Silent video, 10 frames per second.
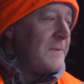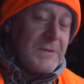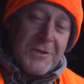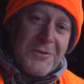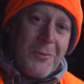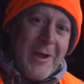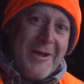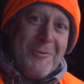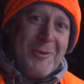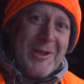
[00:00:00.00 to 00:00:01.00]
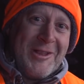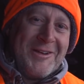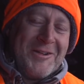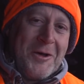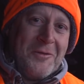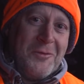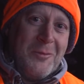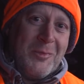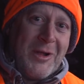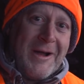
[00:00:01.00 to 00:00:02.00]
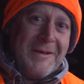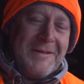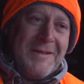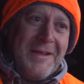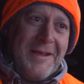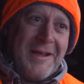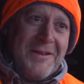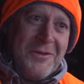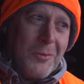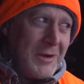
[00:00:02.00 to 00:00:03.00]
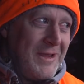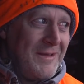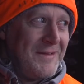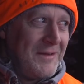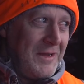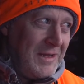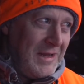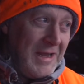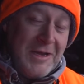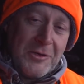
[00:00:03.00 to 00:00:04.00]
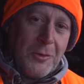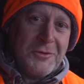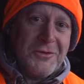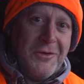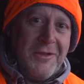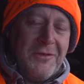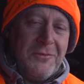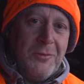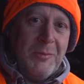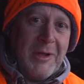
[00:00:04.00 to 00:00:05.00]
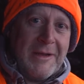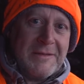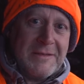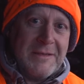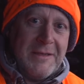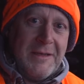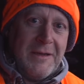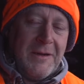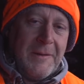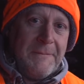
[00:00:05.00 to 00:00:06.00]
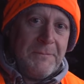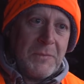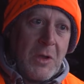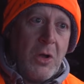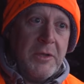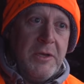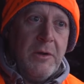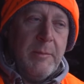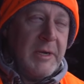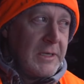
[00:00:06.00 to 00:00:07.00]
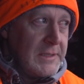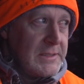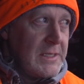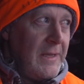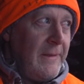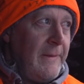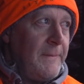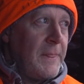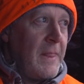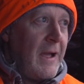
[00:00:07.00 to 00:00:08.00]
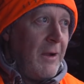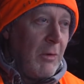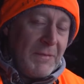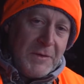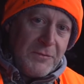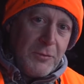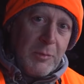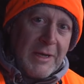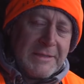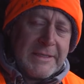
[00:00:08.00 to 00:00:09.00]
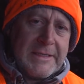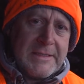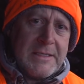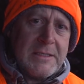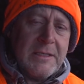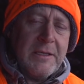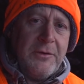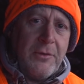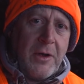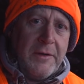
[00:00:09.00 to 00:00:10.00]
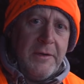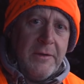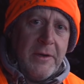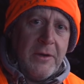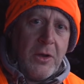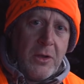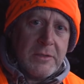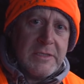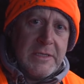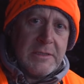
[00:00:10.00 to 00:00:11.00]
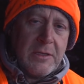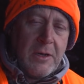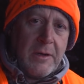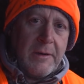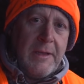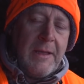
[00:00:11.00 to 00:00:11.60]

So this is the way I really like to hunt a food plot, and I don't get any closer to these food plots all year, because I want these food plots to consistently draw deer in all season long.